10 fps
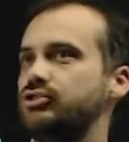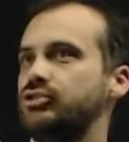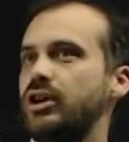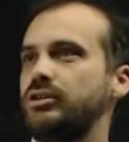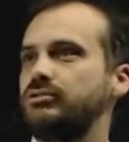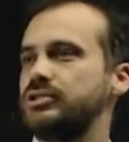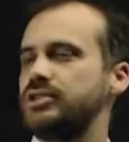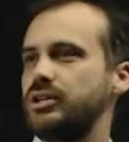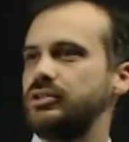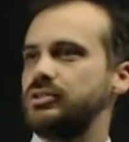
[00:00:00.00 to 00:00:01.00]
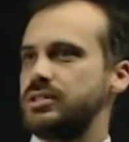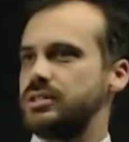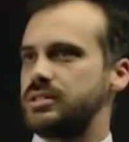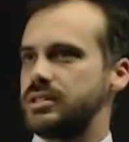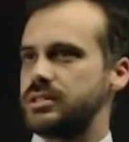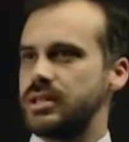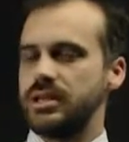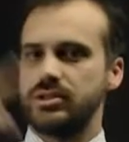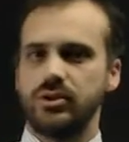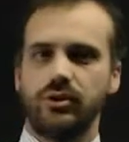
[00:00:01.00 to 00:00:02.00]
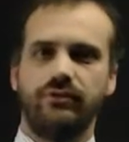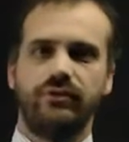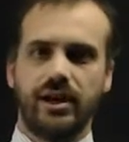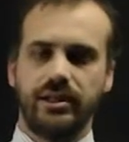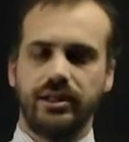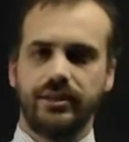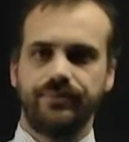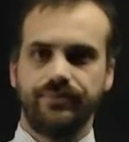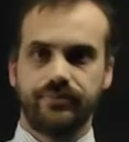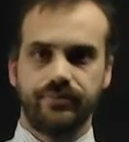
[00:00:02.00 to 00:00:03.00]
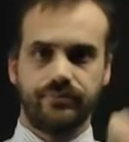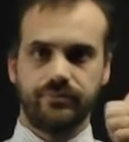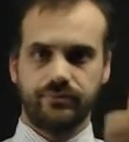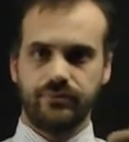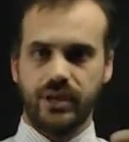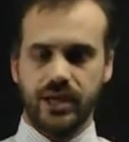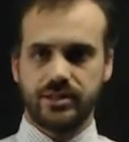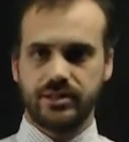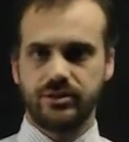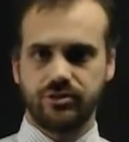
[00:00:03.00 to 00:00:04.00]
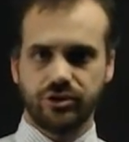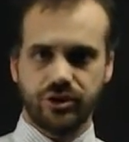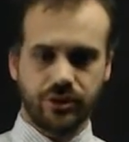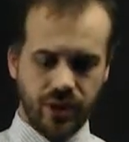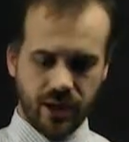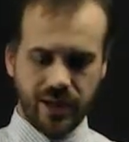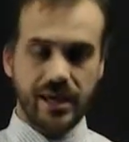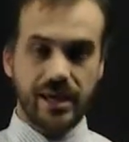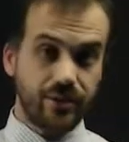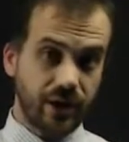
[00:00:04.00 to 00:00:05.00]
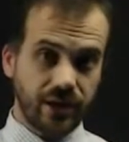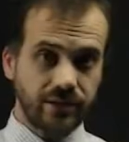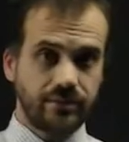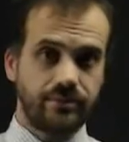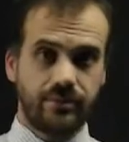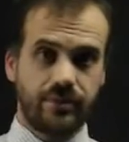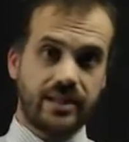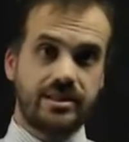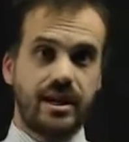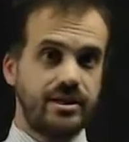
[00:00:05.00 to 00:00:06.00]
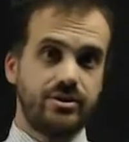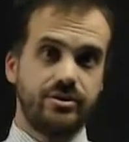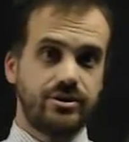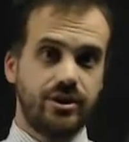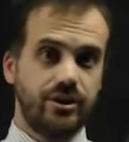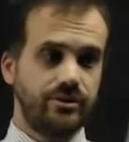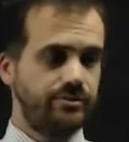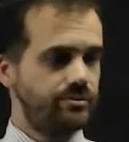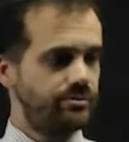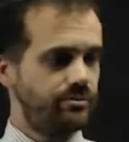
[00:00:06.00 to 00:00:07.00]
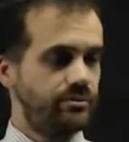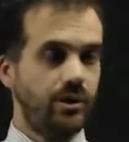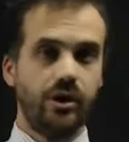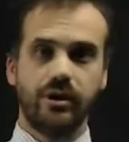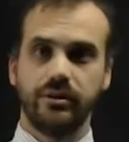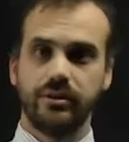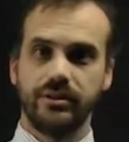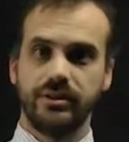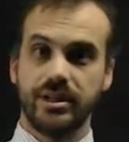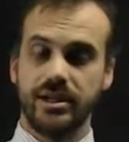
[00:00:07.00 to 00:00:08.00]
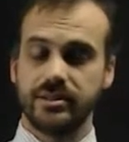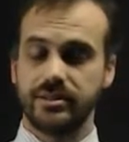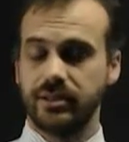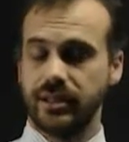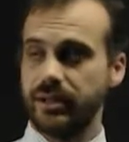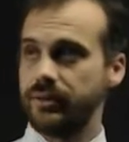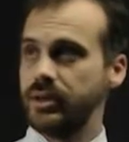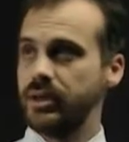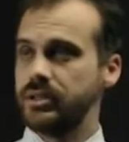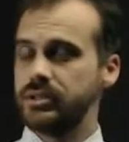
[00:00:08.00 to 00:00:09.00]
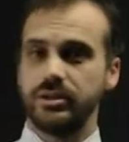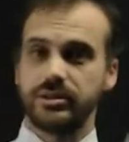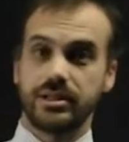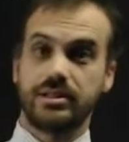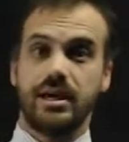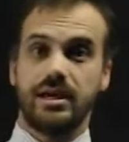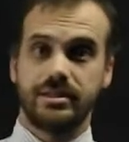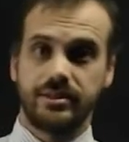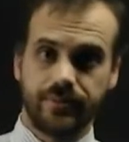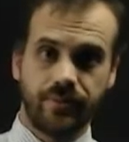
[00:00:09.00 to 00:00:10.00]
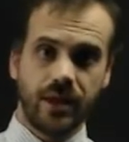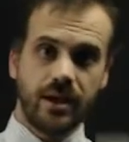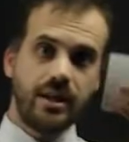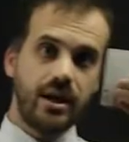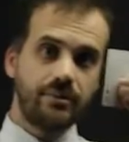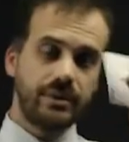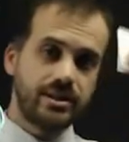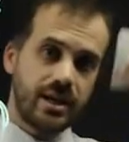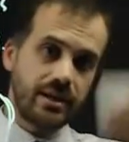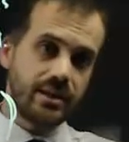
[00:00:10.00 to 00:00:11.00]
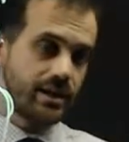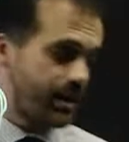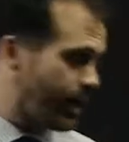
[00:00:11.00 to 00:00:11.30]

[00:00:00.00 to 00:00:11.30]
trial results in success or failure. Yes, true. Either that's an ace or it's not. Oh, it's an ace. Okay, so success. Now I'm going to take that